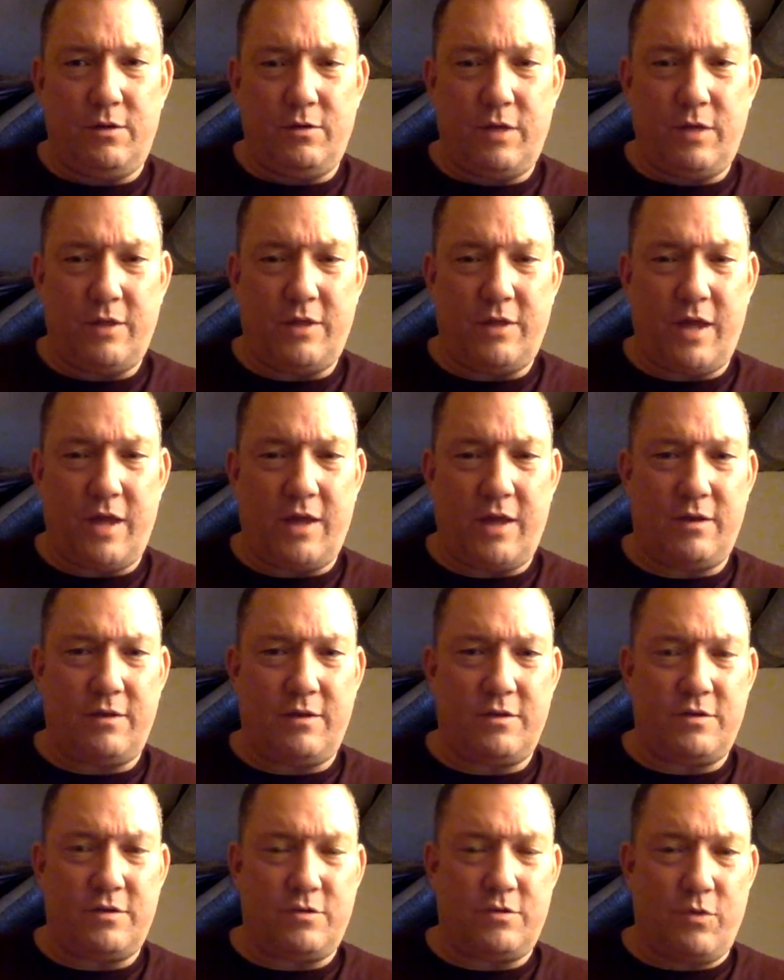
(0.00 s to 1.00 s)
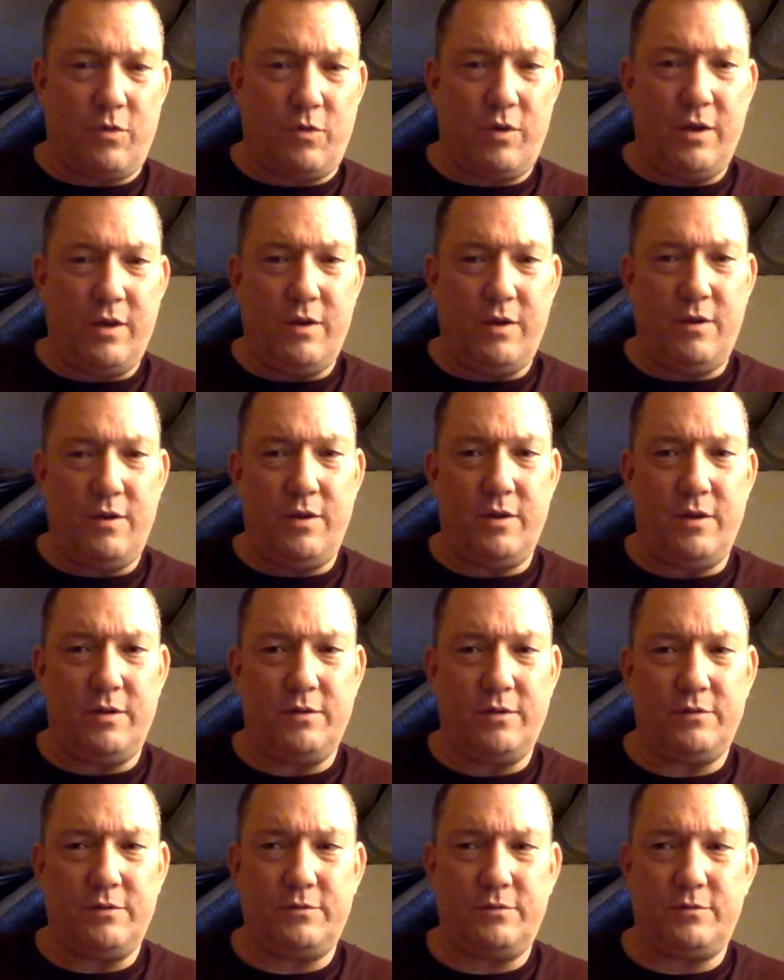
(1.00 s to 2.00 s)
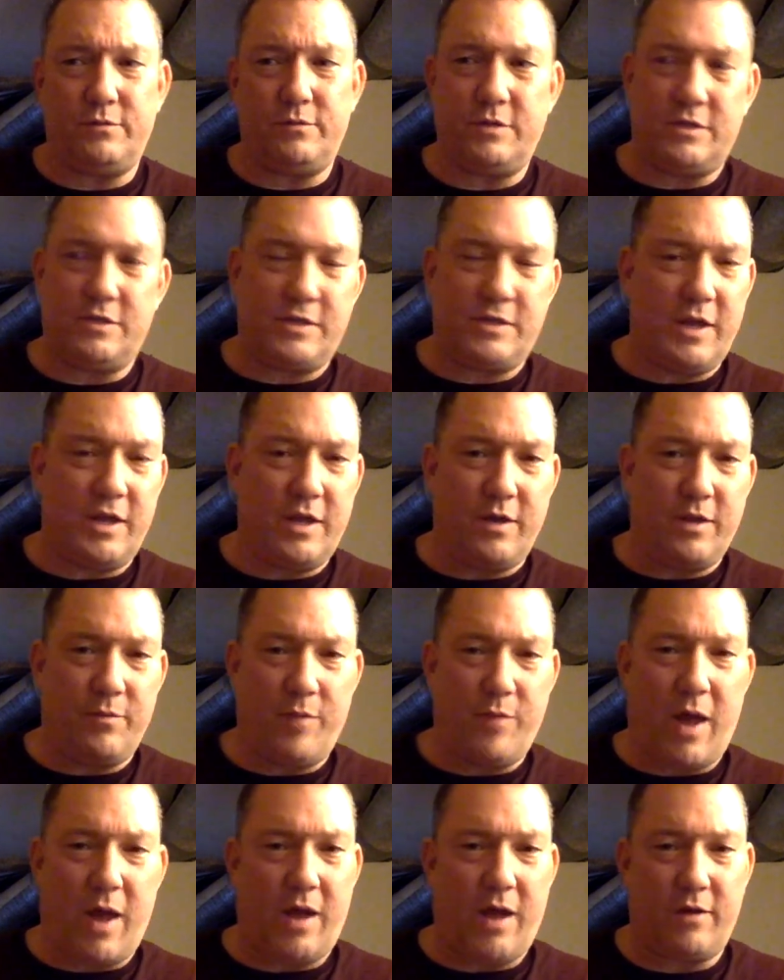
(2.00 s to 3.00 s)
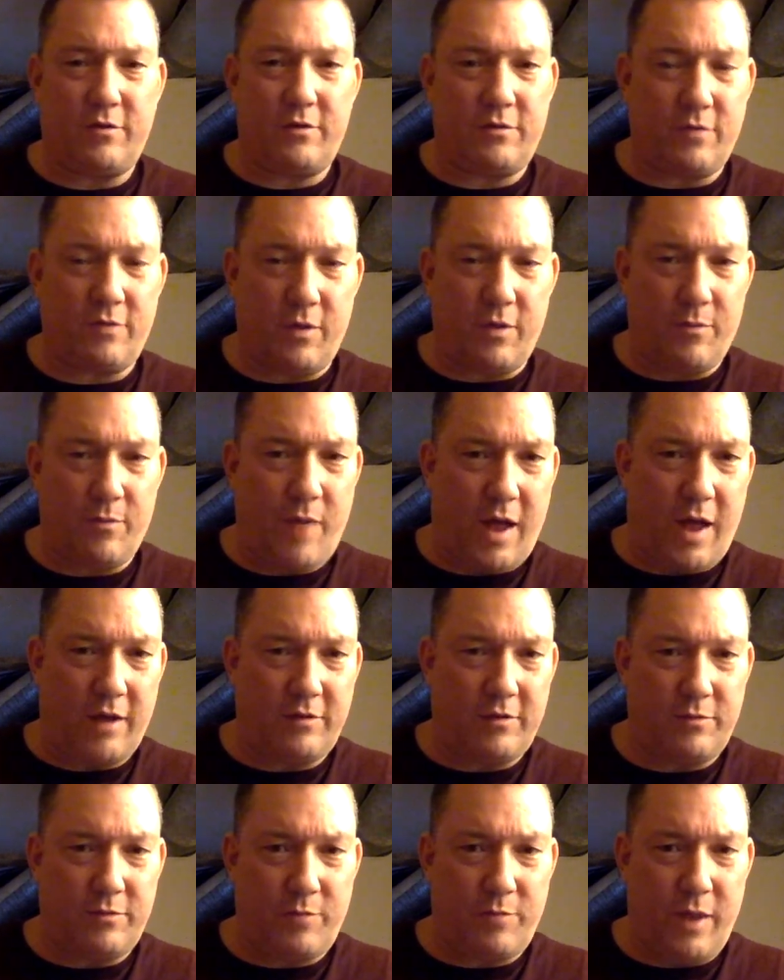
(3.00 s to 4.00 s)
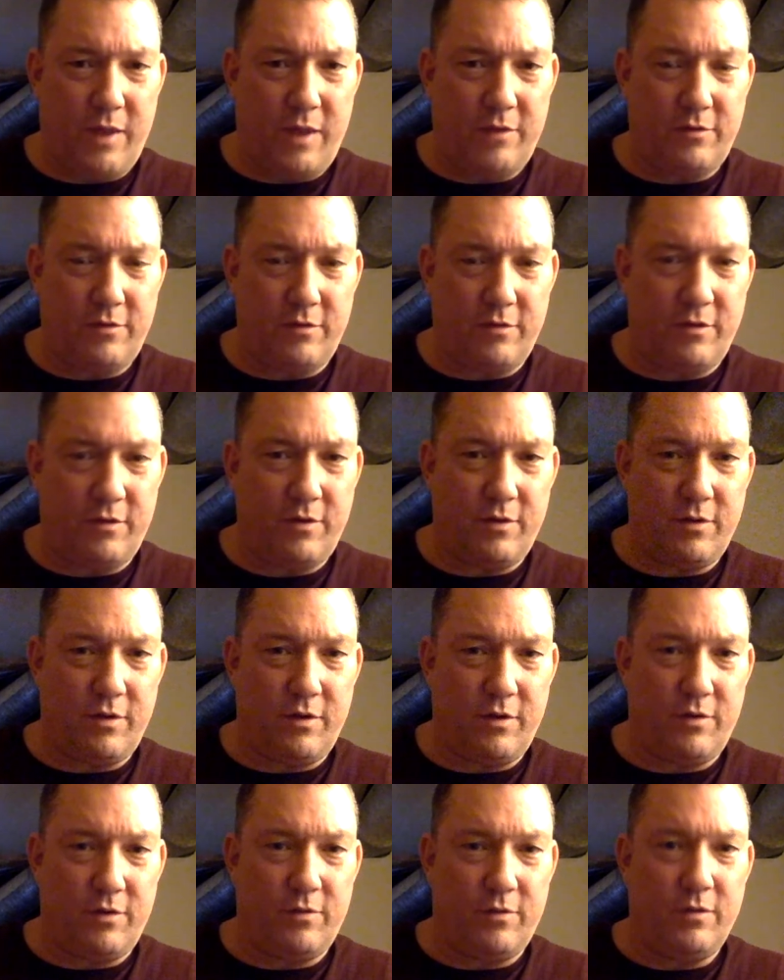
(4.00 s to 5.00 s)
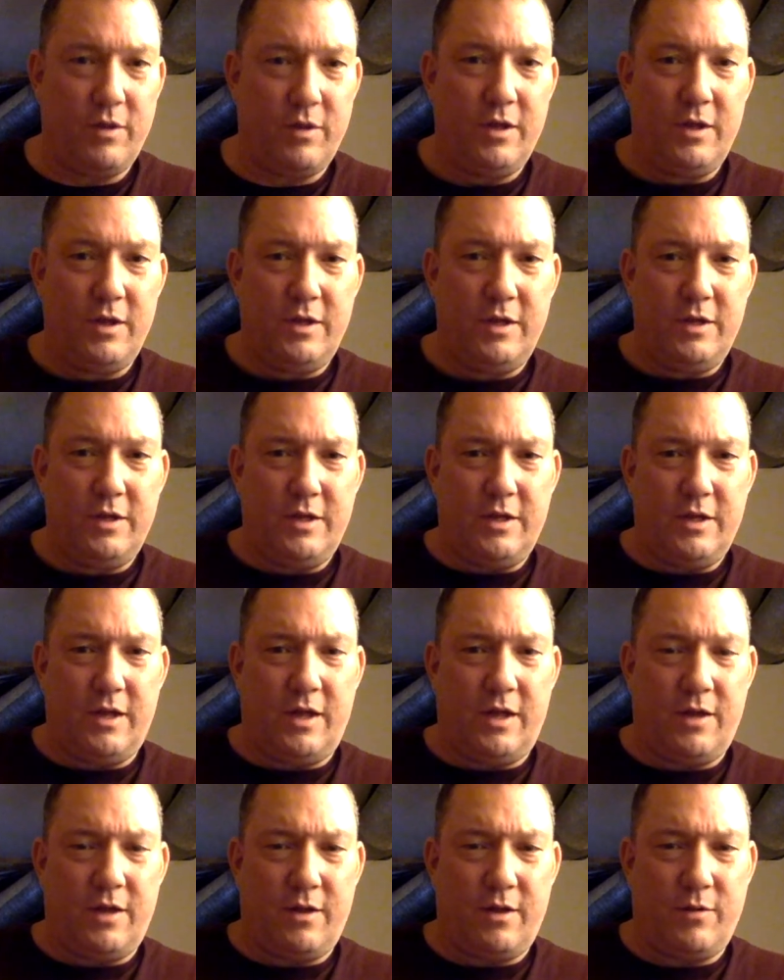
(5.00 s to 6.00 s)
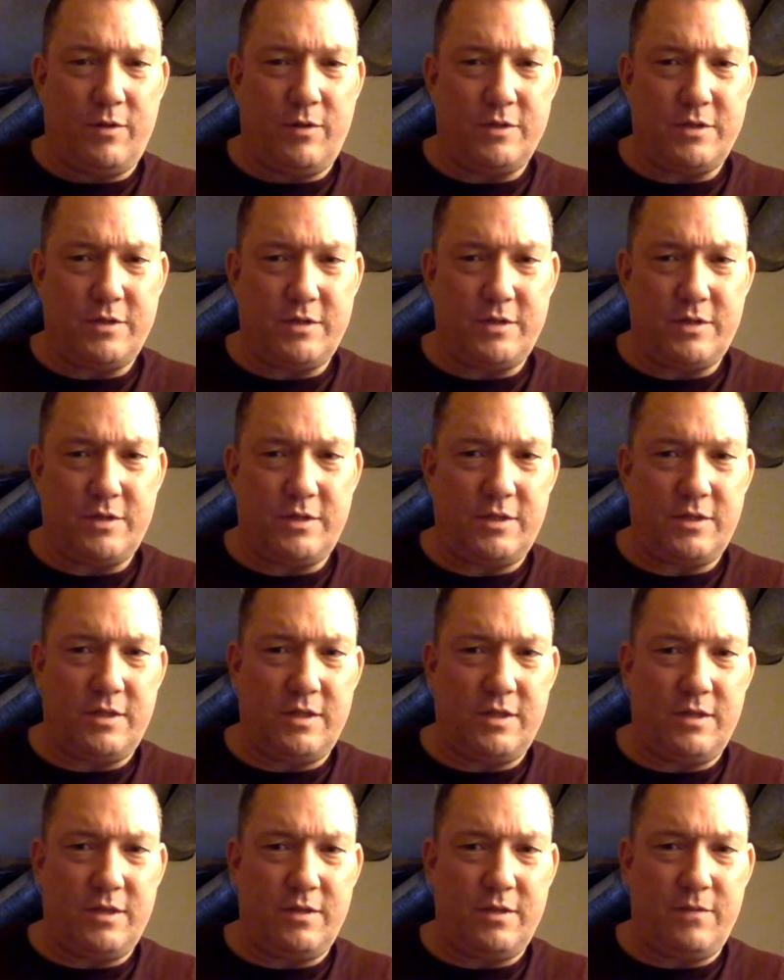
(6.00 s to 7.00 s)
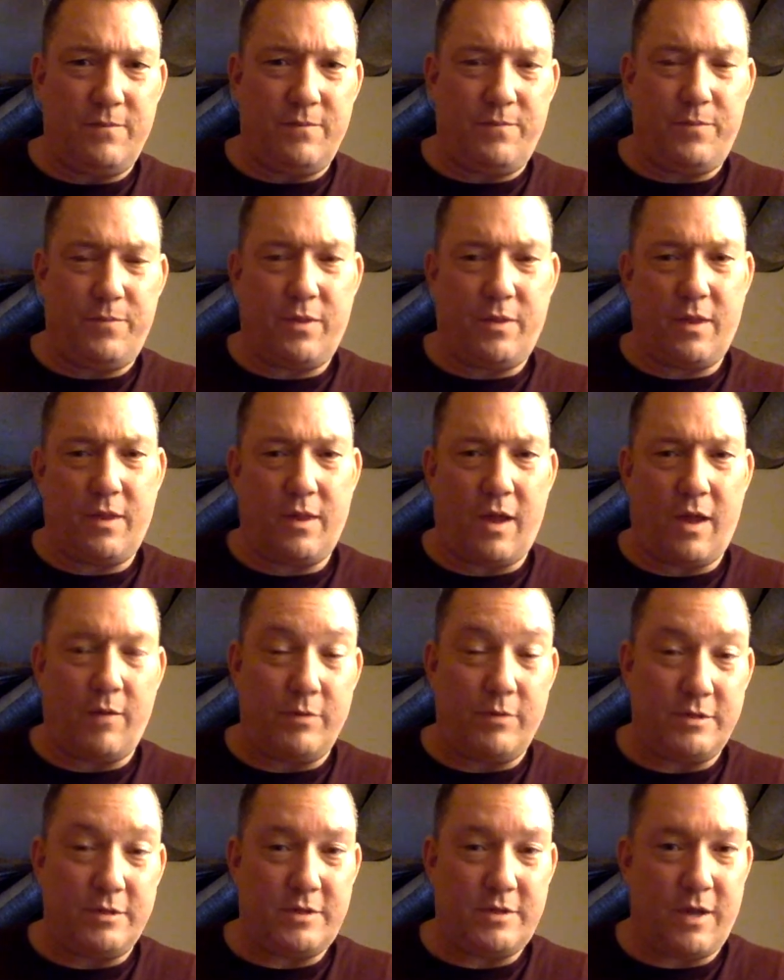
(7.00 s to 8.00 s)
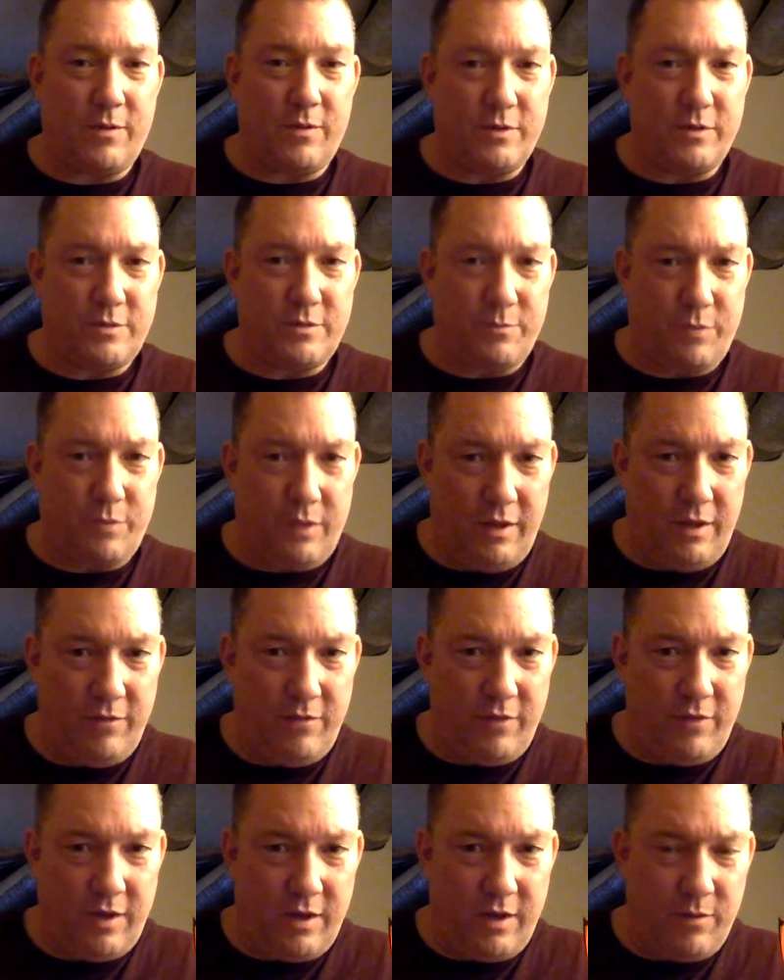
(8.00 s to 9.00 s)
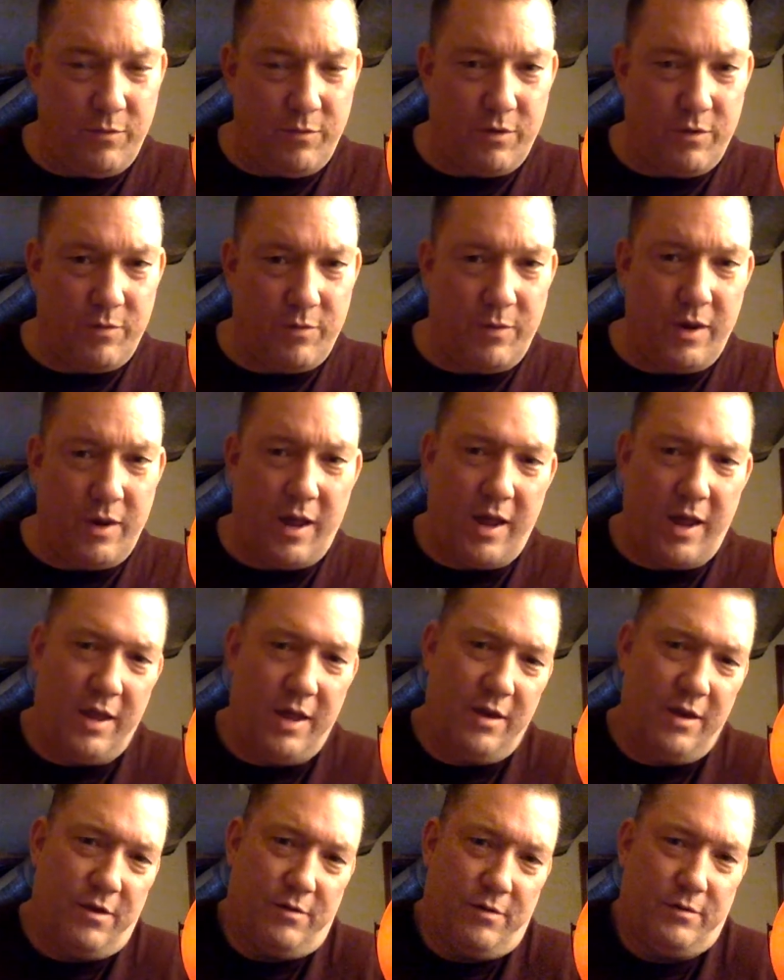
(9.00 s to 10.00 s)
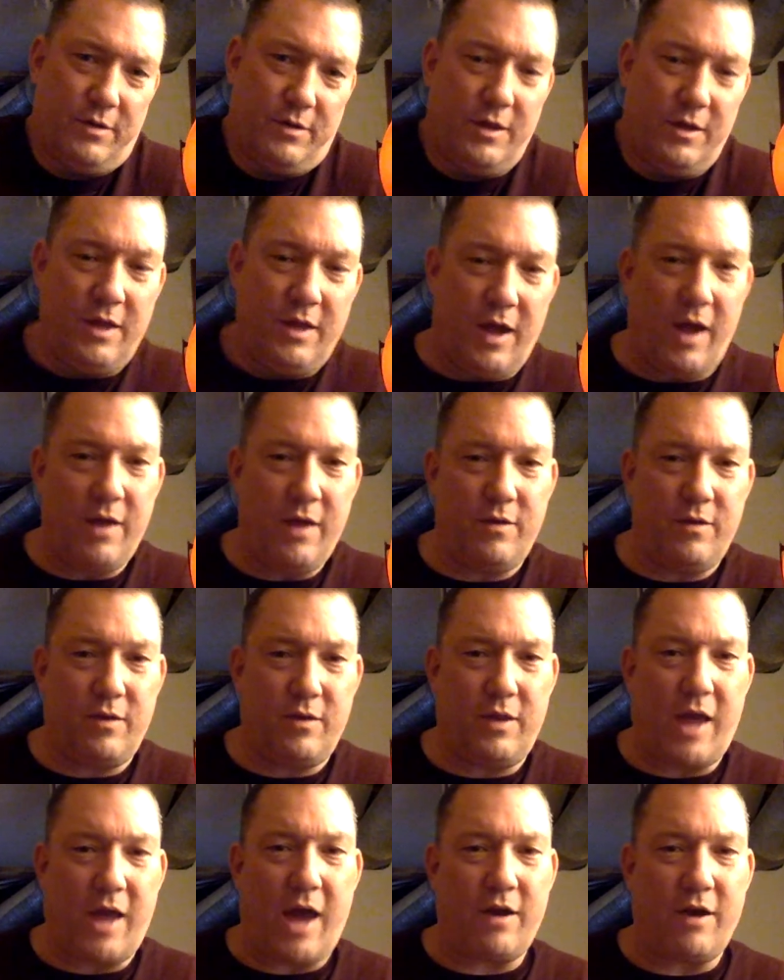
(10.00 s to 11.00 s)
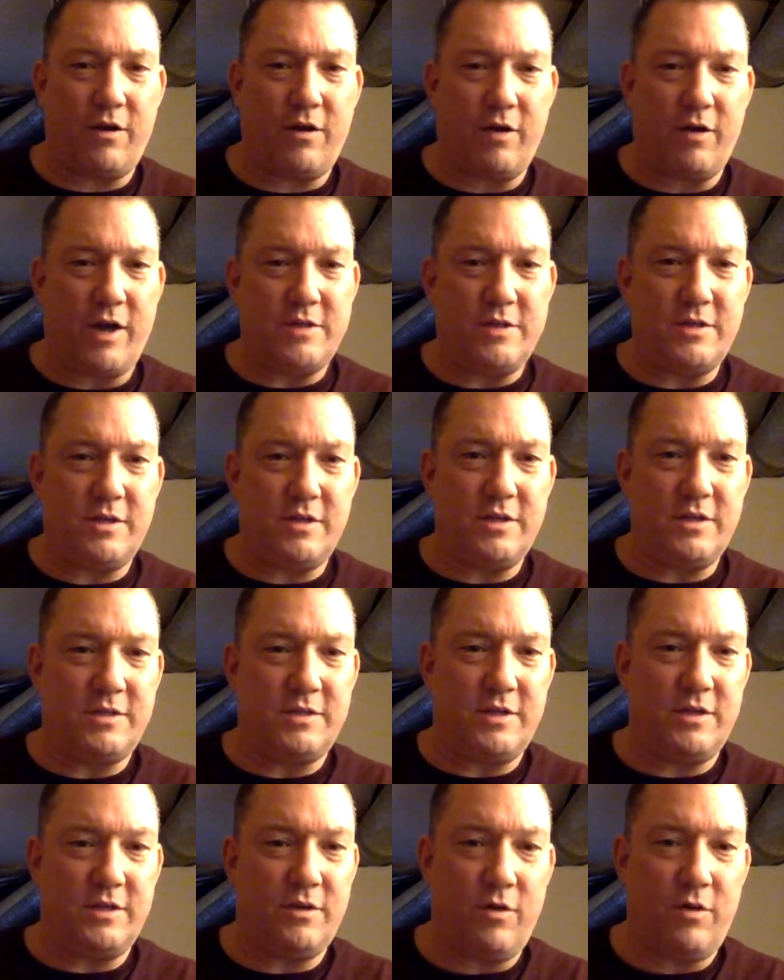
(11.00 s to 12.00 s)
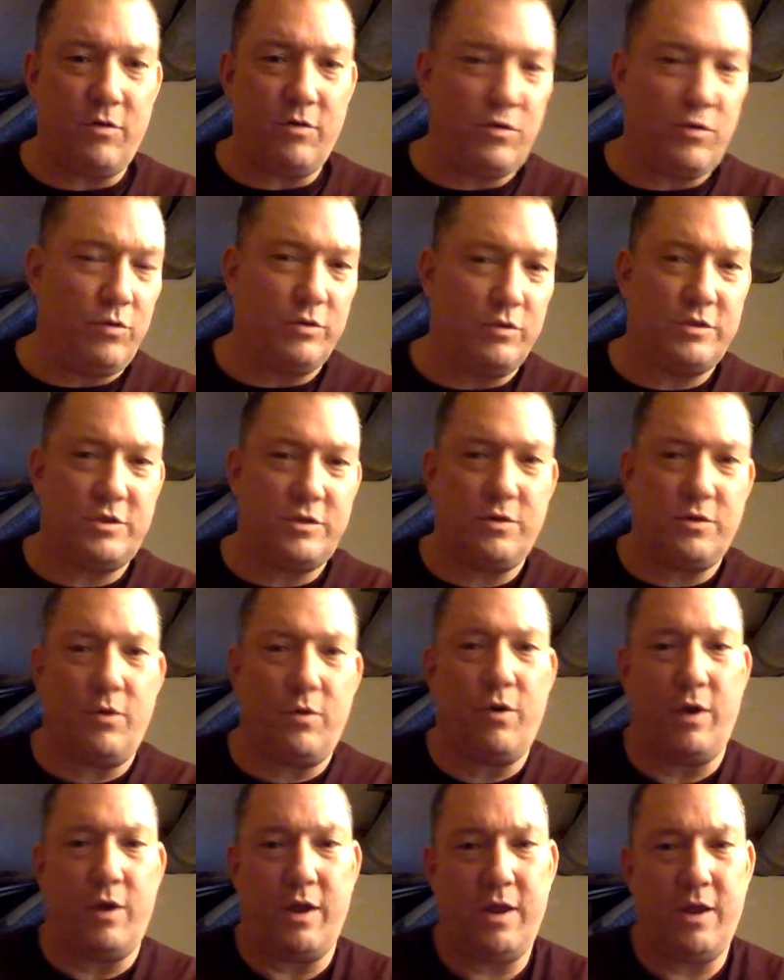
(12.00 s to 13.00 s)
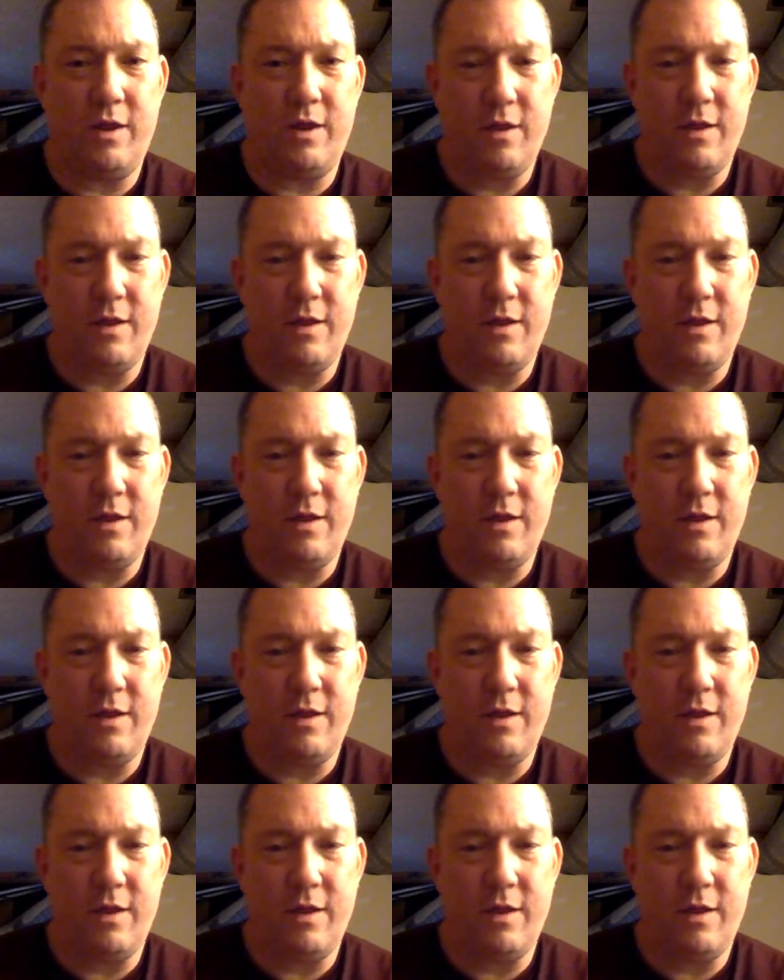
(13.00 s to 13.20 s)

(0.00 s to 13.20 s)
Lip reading: that story just take a back space, or I wouldn't say I wasn't believing anymore, but I had categorized it as in, oh, cool story.